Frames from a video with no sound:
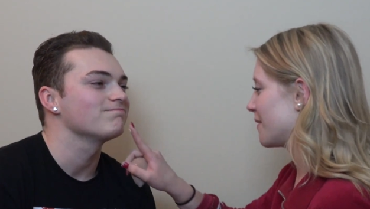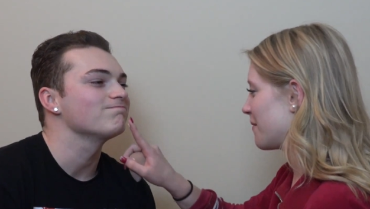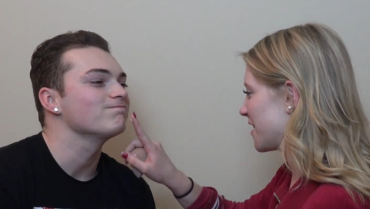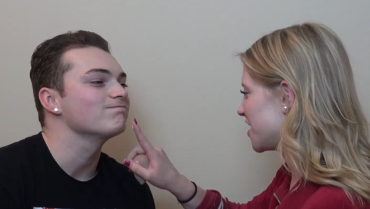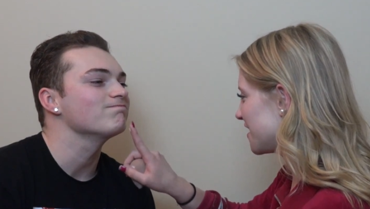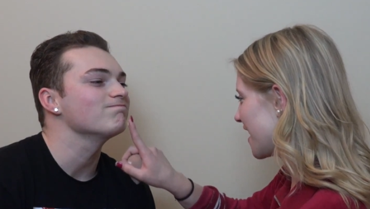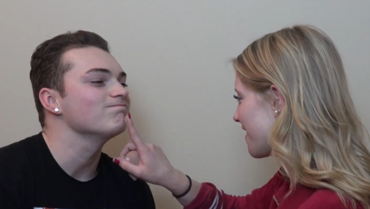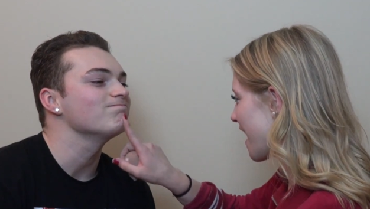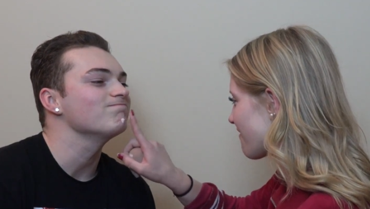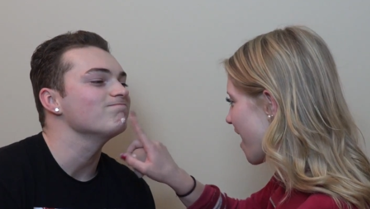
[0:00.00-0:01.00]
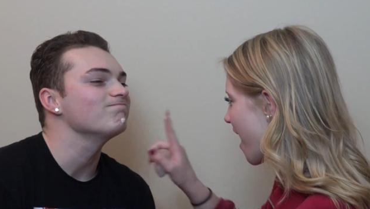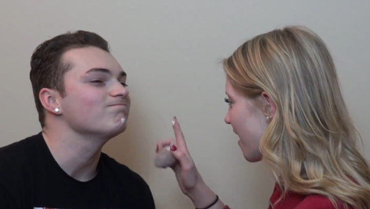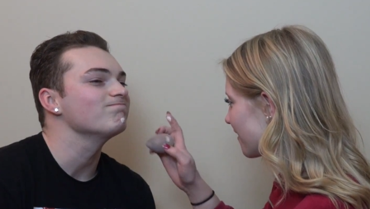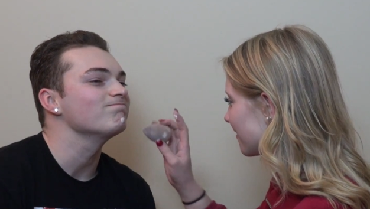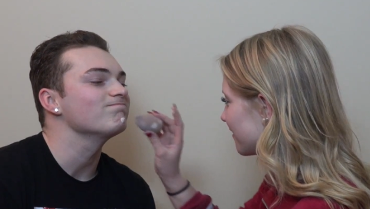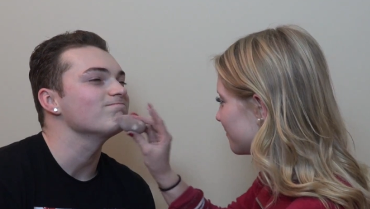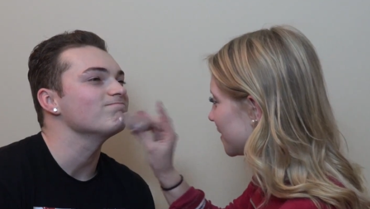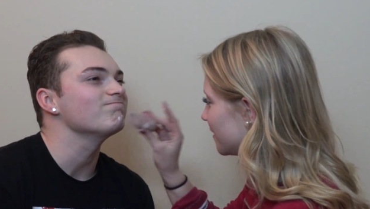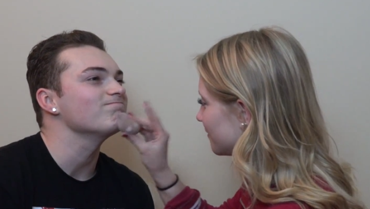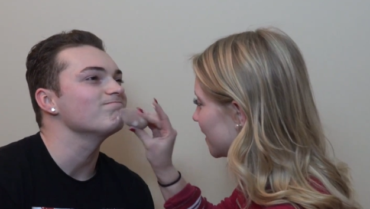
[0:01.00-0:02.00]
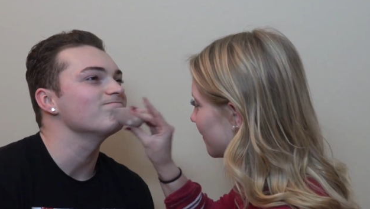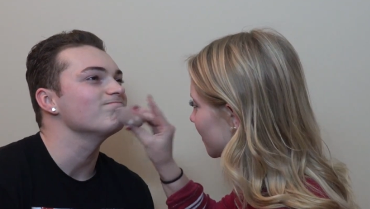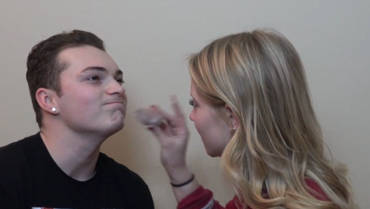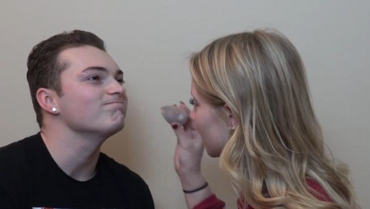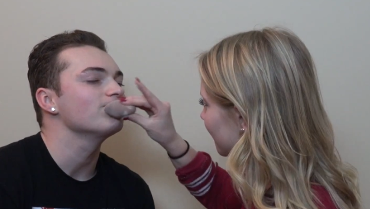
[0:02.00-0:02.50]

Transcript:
Speaker 1: about me. She did that wrong. But whatever.